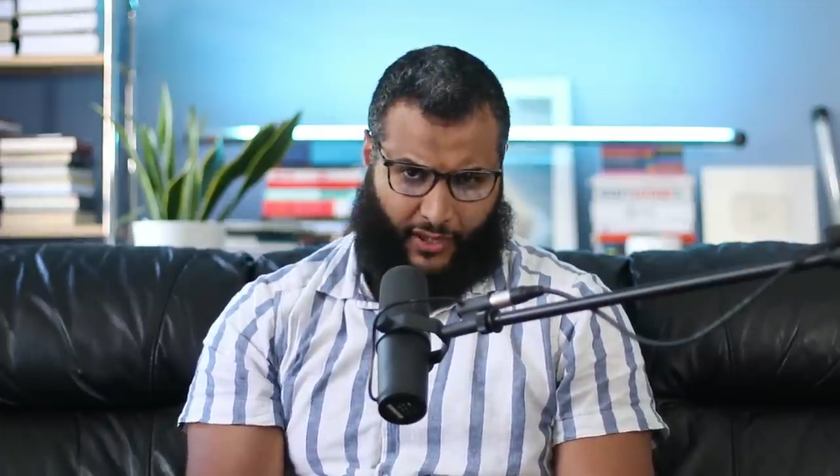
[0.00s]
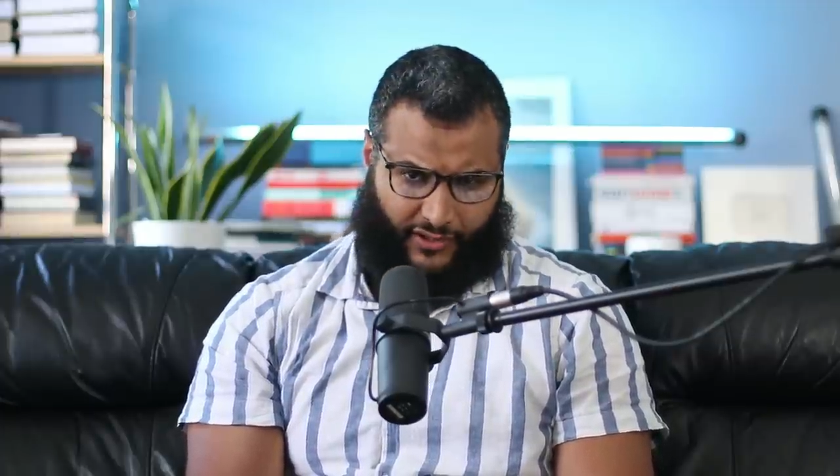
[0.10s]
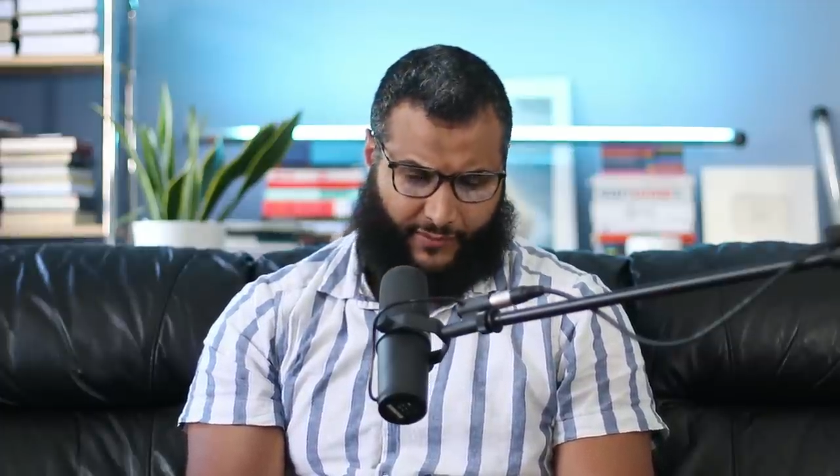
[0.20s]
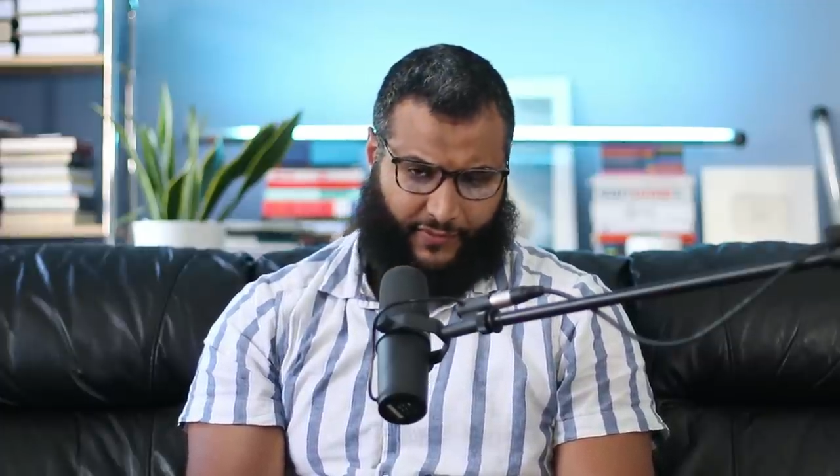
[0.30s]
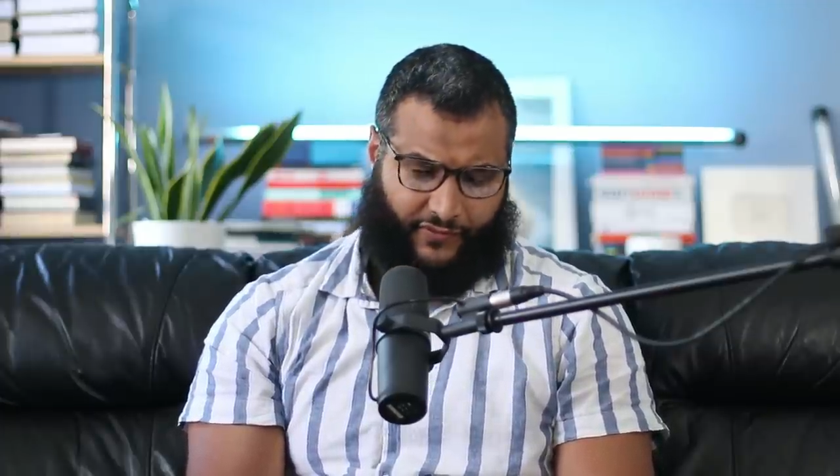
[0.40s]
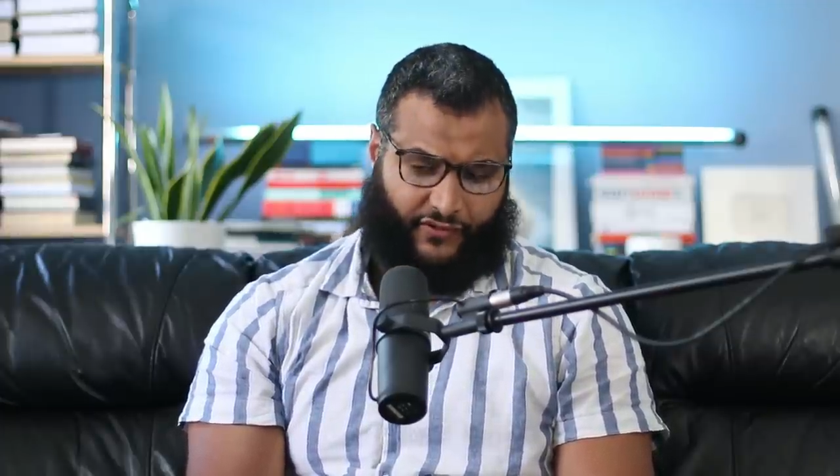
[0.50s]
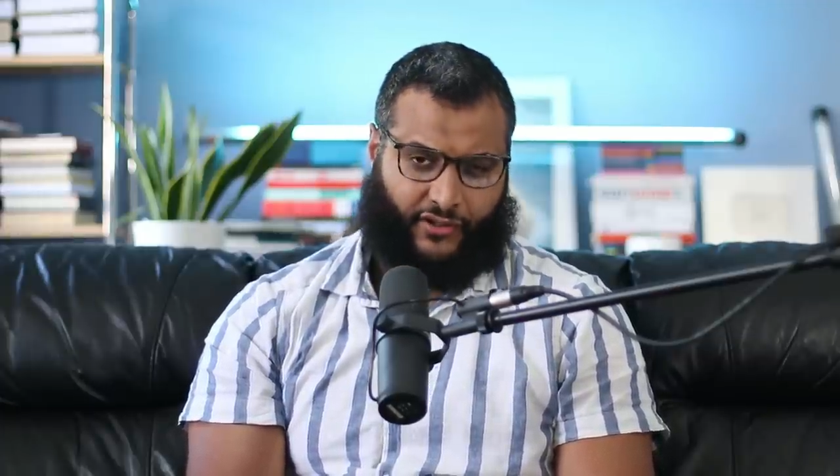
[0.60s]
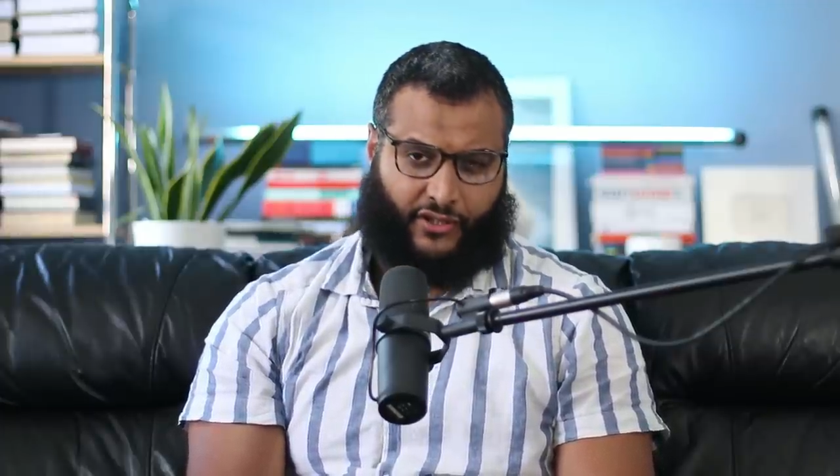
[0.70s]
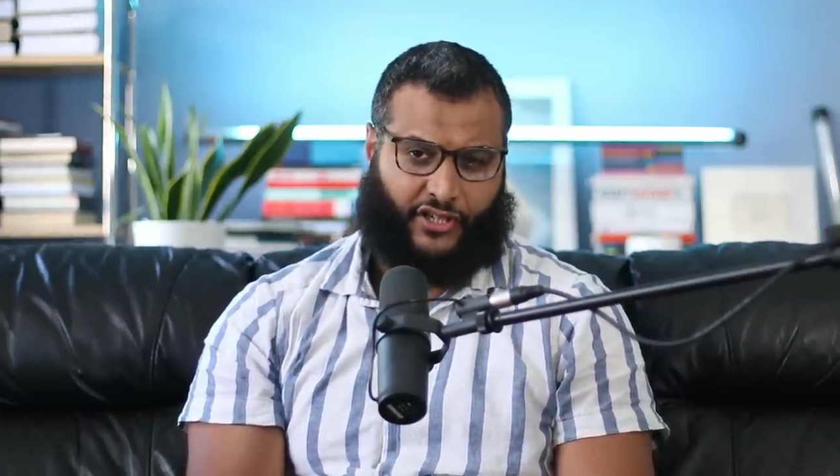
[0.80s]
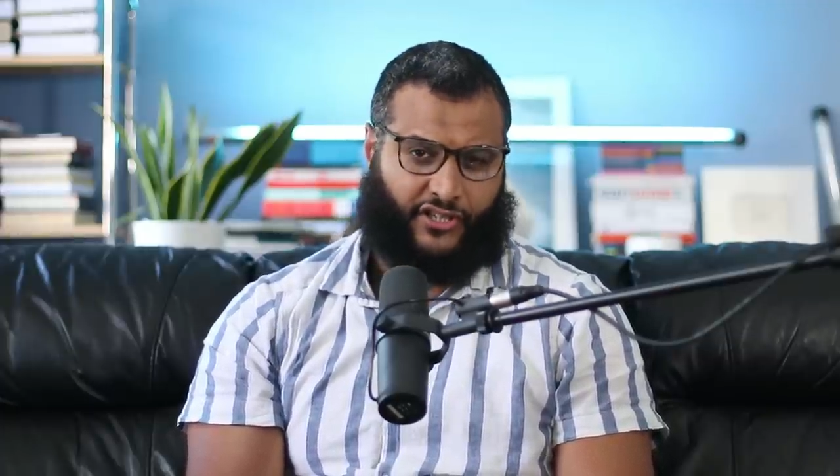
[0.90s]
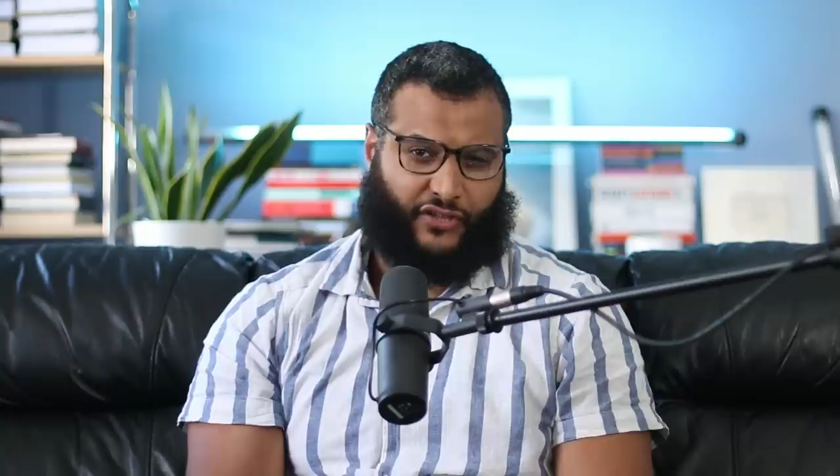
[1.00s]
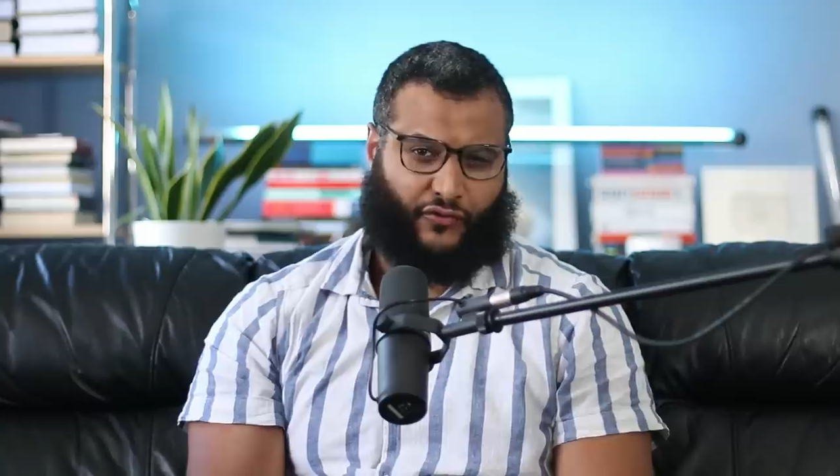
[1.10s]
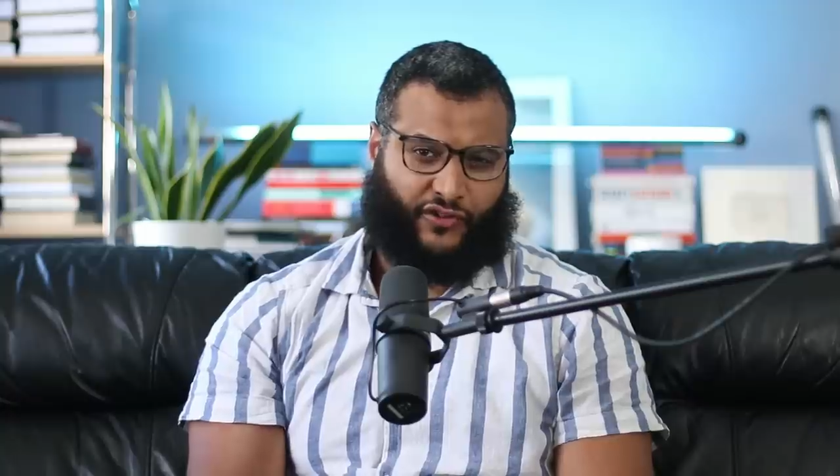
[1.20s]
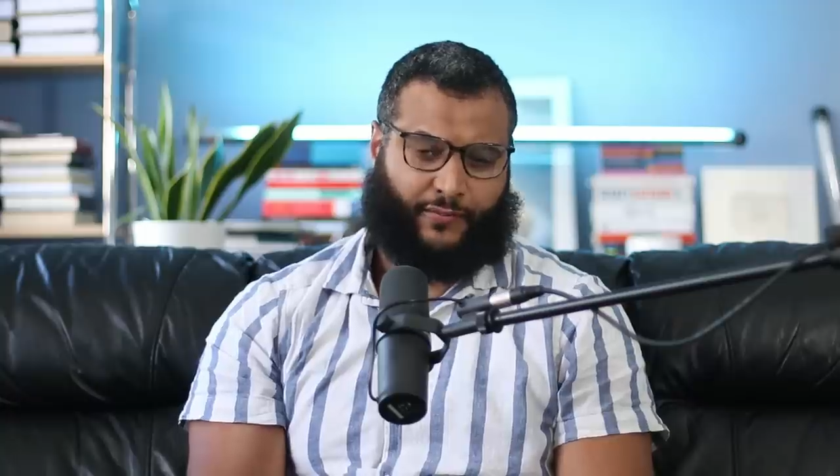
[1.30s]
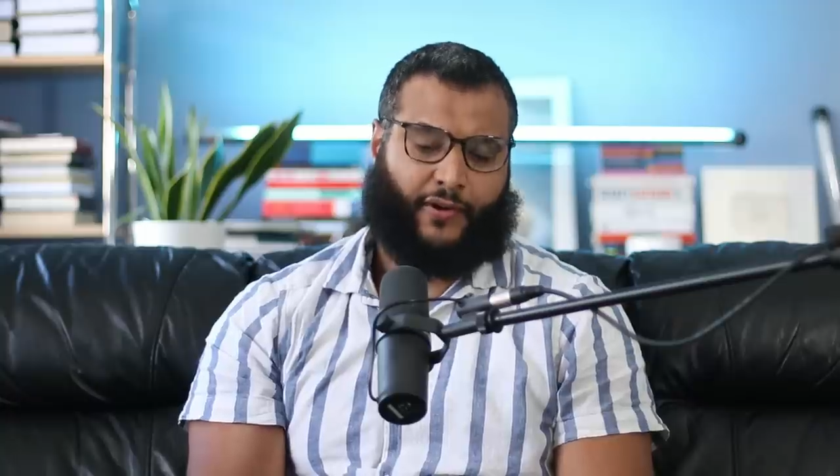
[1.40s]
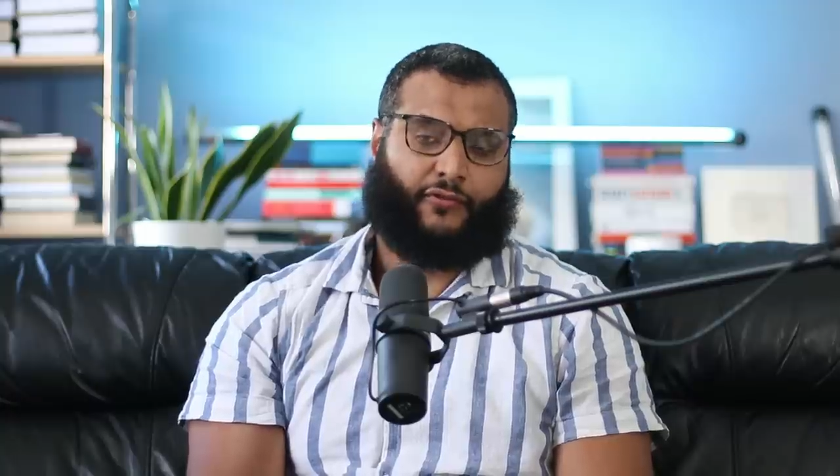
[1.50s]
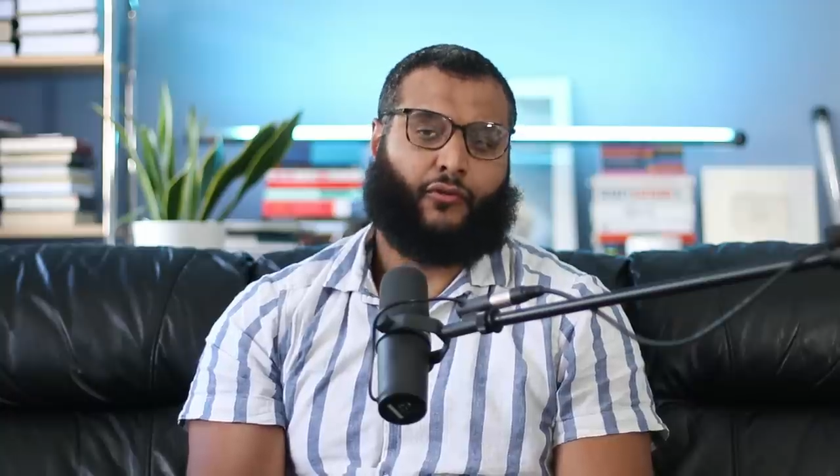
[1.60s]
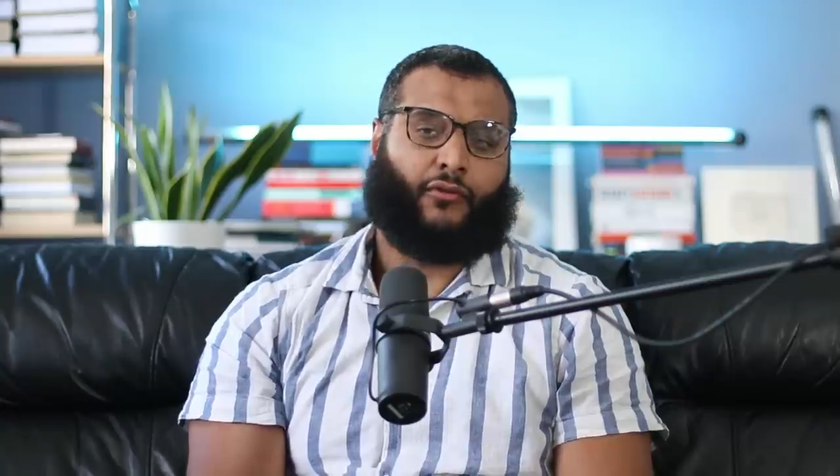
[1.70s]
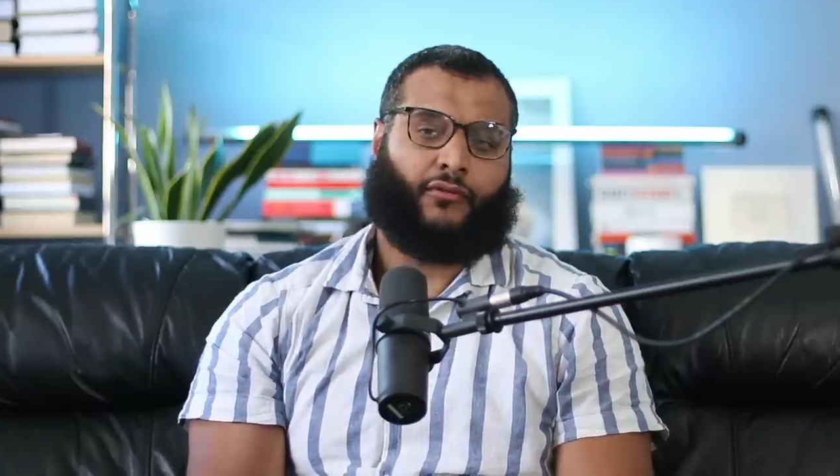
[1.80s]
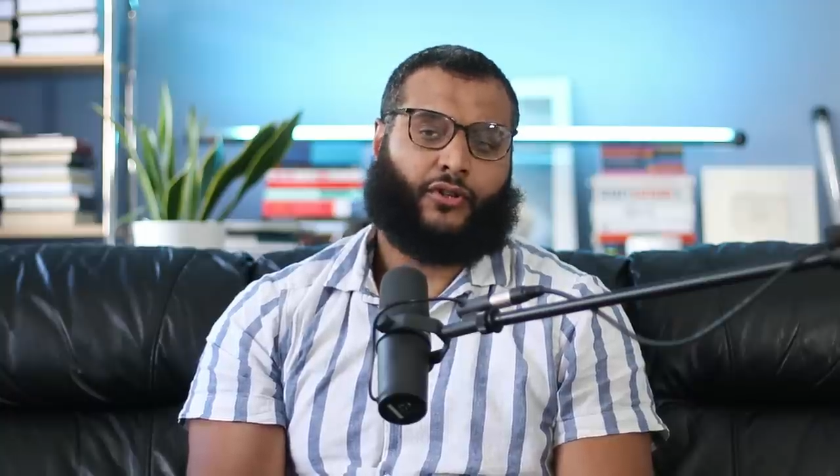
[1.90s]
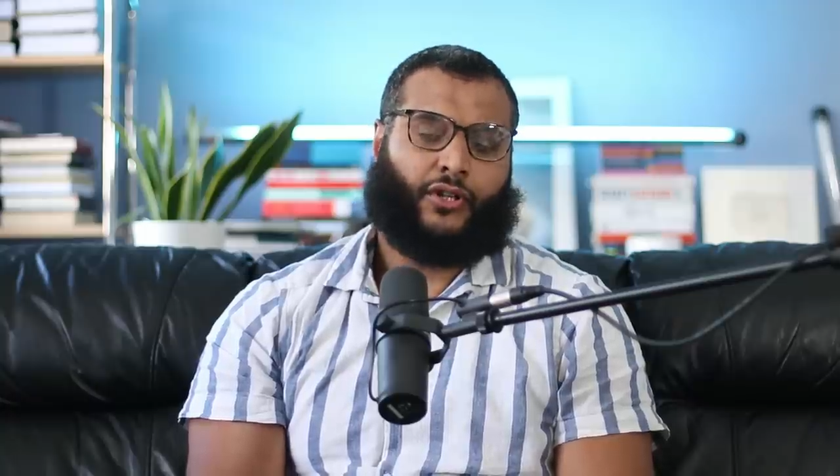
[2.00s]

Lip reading: Maher is a bit, he's disrespectful.